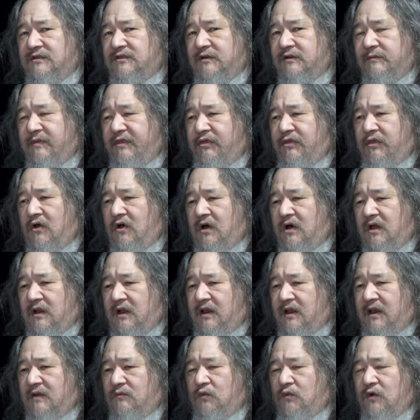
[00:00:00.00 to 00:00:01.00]
some thought
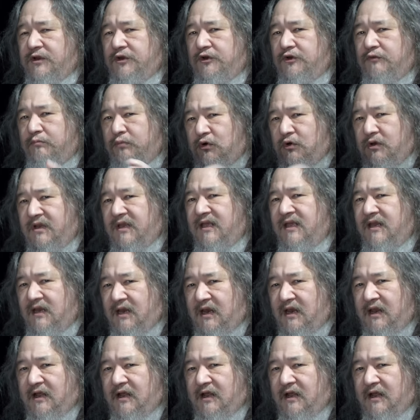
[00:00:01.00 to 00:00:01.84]
on what you put in an